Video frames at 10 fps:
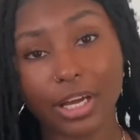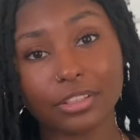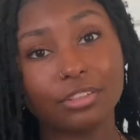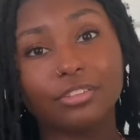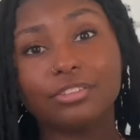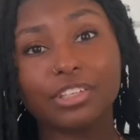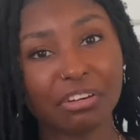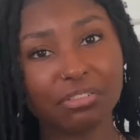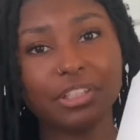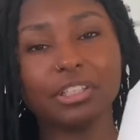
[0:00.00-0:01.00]
So you
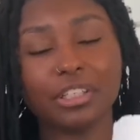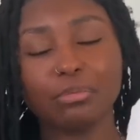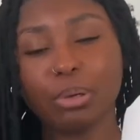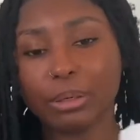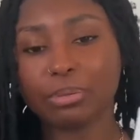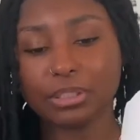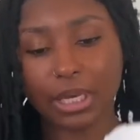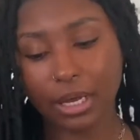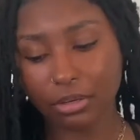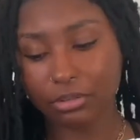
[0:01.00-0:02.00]
definitely need paper
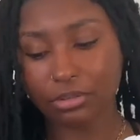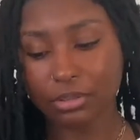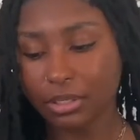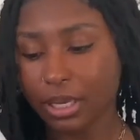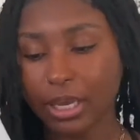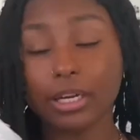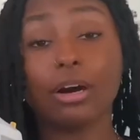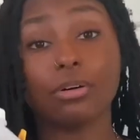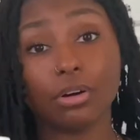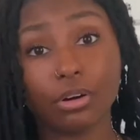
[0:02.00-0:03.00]
towels and
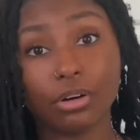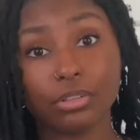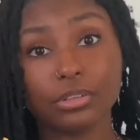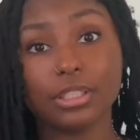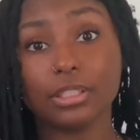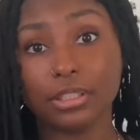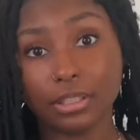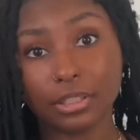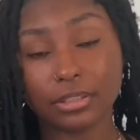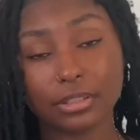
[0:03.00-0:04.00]
alcohol to clean
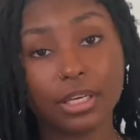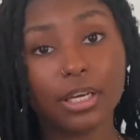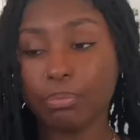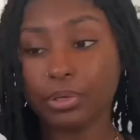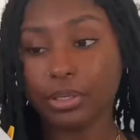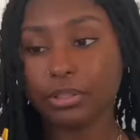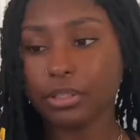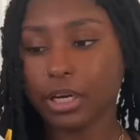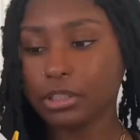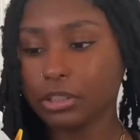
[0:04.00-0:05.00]
it. But
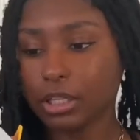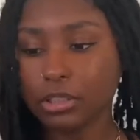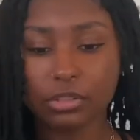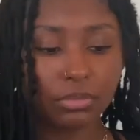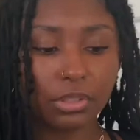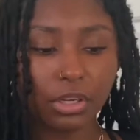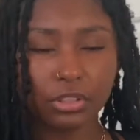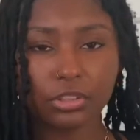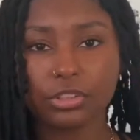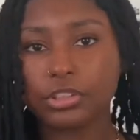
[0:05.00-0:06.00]
I just got this from the Dollar
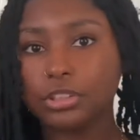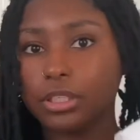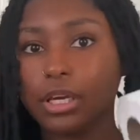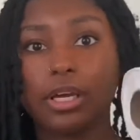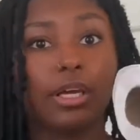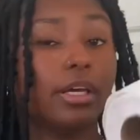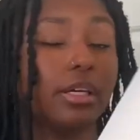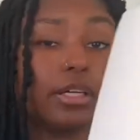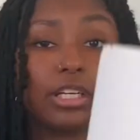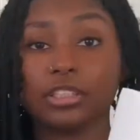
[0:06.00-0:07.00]
Tree,
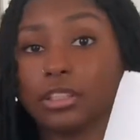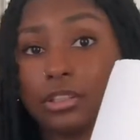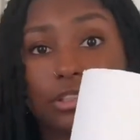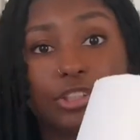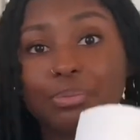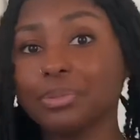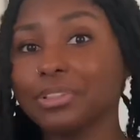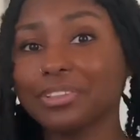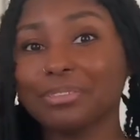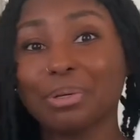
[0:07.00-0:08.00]
and I just get the
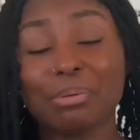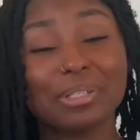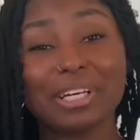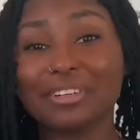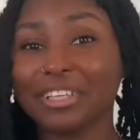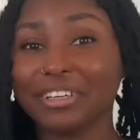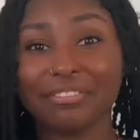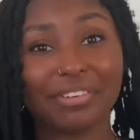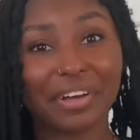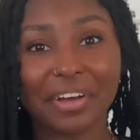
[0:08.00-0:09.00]
cheapest paper towels I can
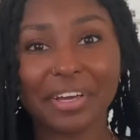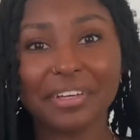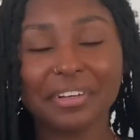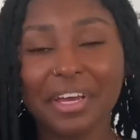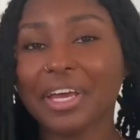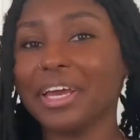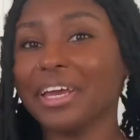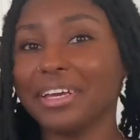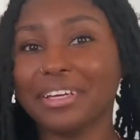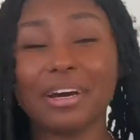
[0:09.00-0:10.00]
find,
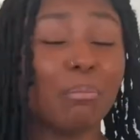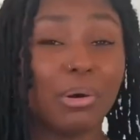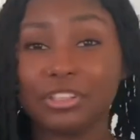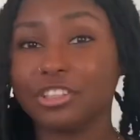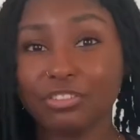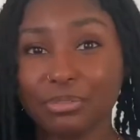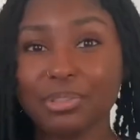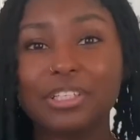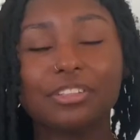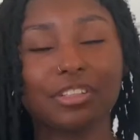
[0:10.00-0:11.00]
and a bunch of them,
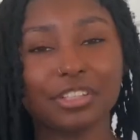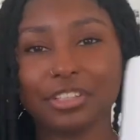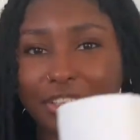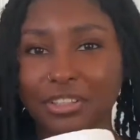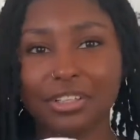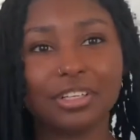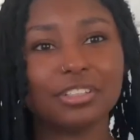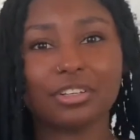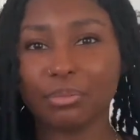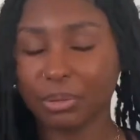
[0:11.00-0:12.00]
because you're gonna need
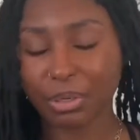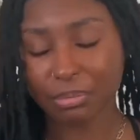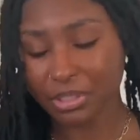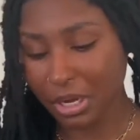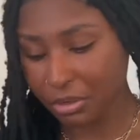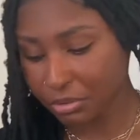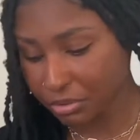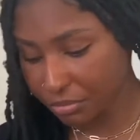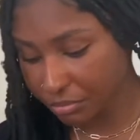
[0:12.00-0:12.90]
so many paper towels.